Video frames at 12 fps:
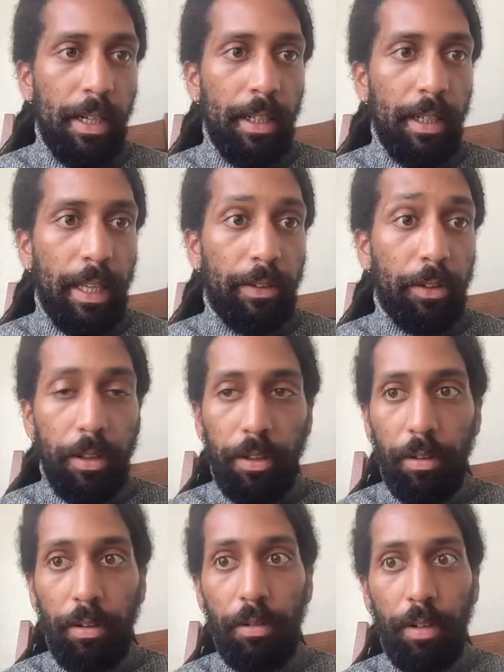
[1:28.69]
It's good
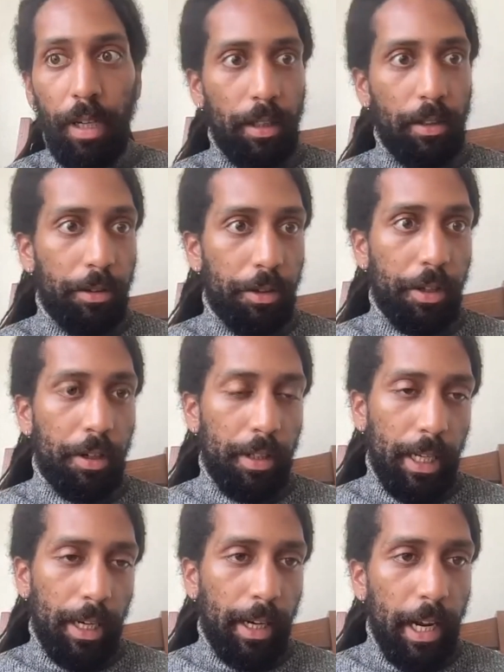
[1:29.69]
to include your
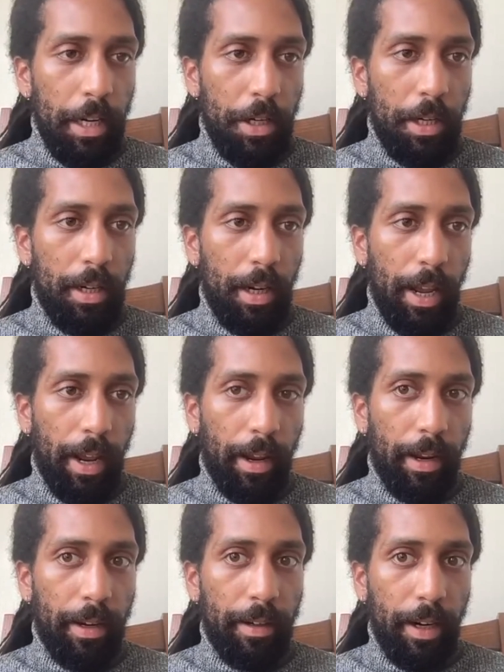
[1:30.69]
dedication
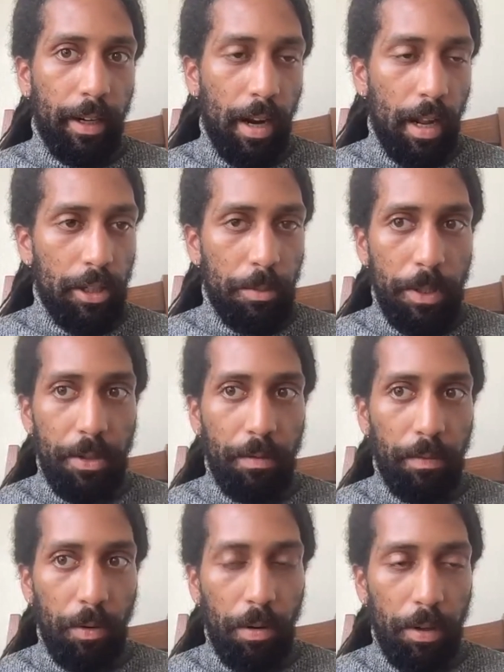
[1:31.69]
and acknowledgements, of
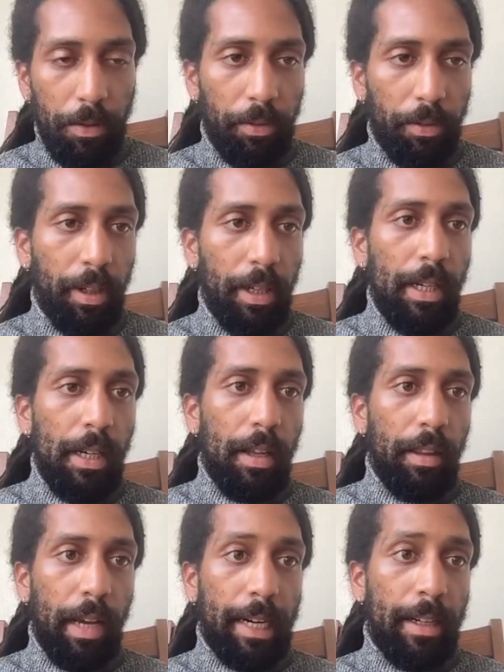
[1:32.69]
course.
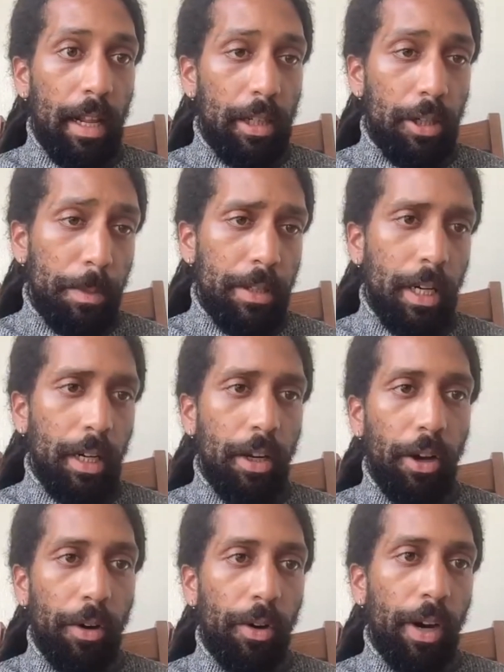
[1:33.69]
Acknowledgements can
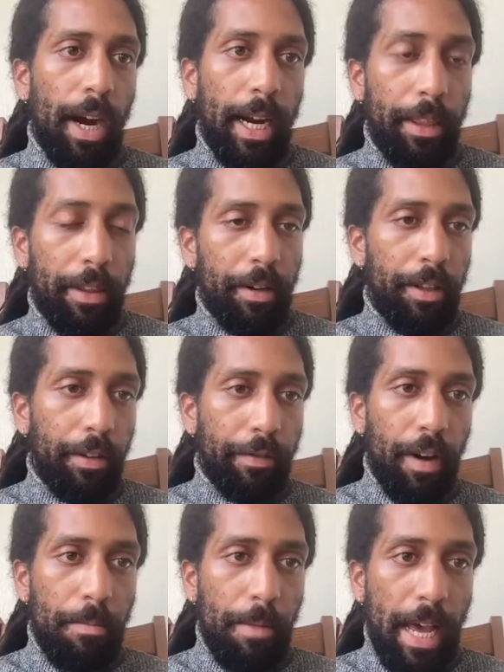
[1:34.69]
go either in the
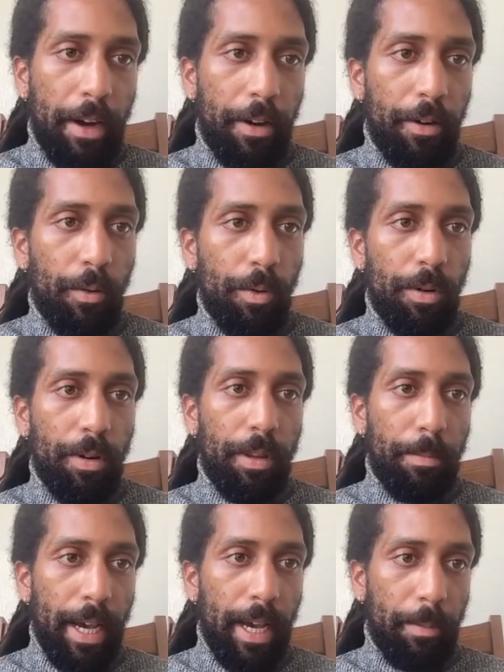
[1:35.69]
front matter or the
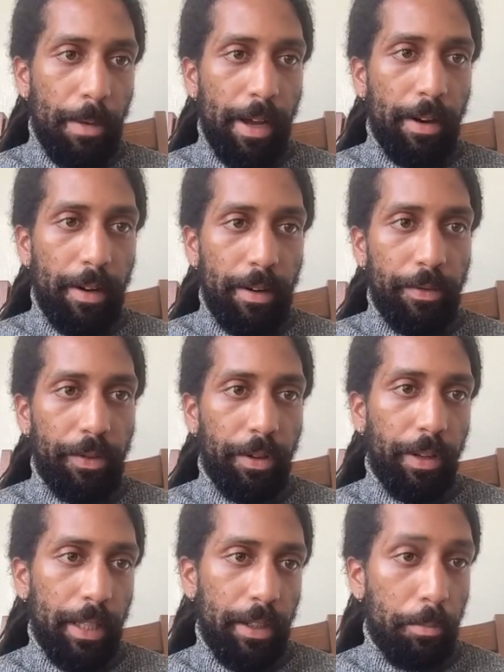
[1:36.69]
back matter, so
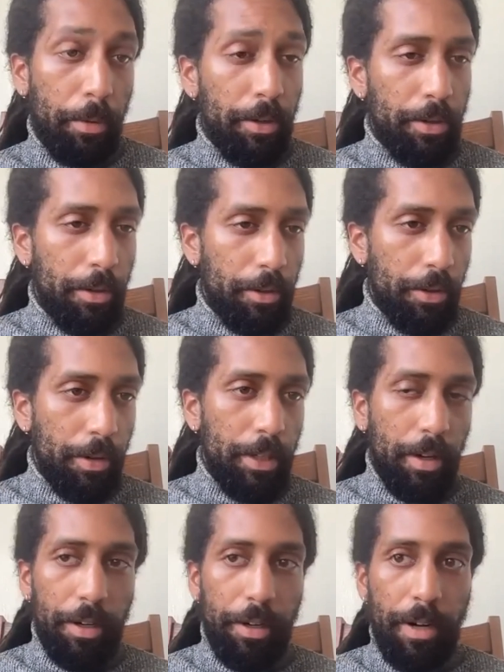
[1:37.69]
that's a personal choice
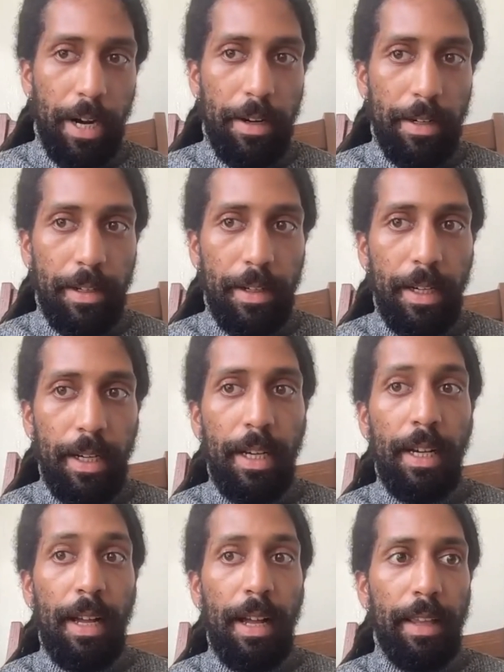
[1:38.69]
on your end.
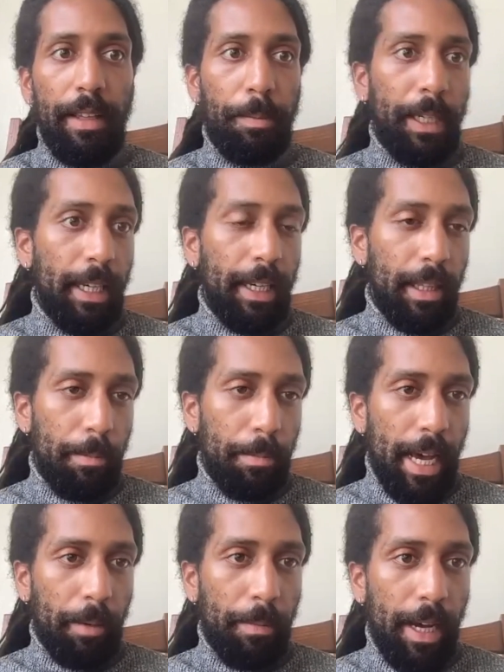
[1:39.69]
Speaking of the
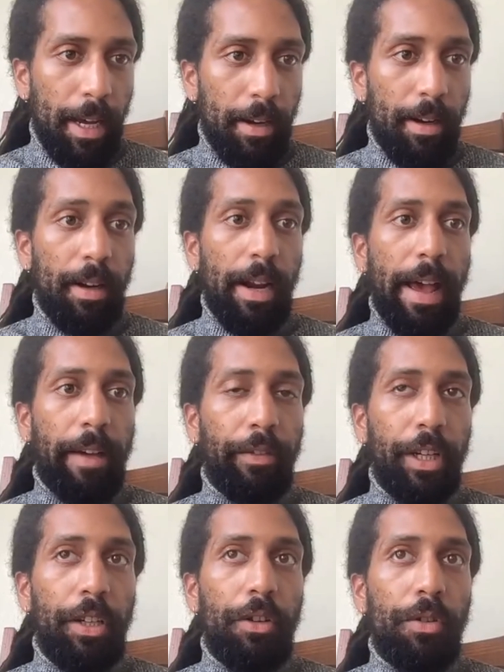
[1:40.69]
back matter, having
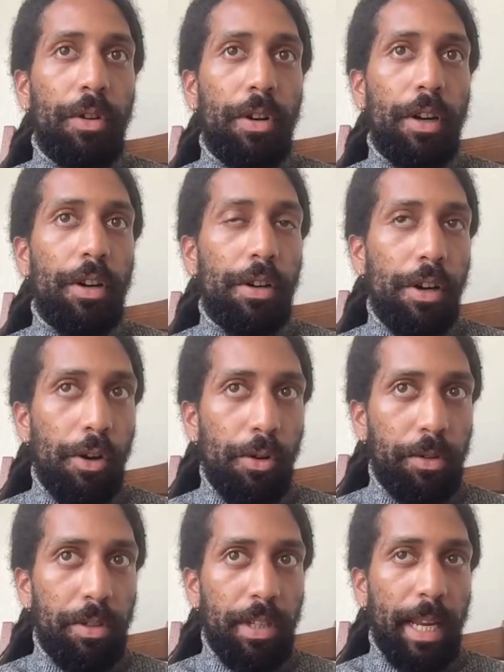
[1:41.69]
your
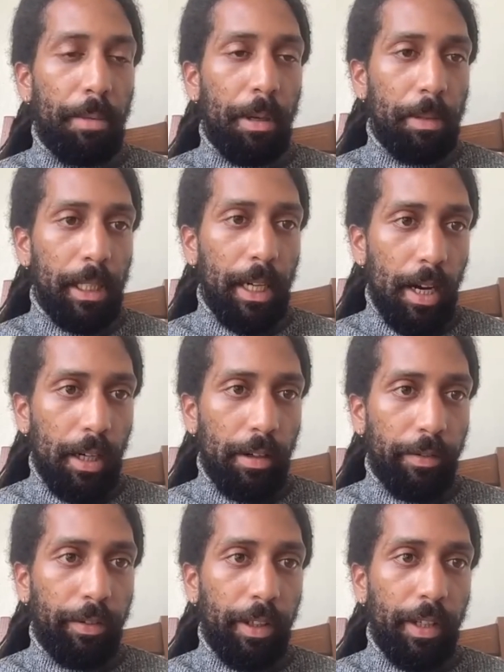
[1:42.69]
notes and
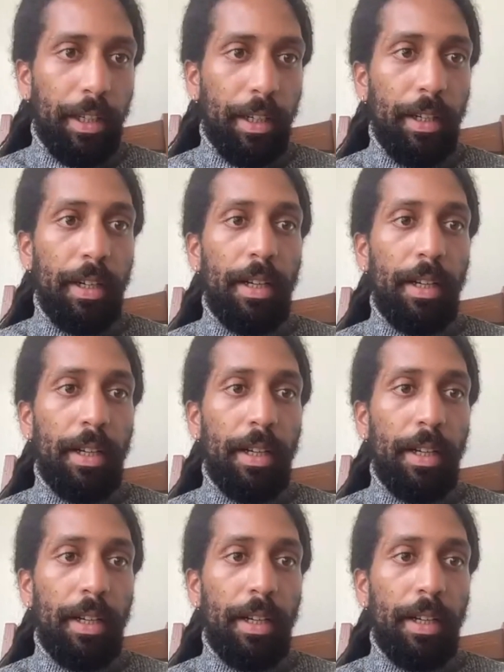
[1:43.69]
bibliography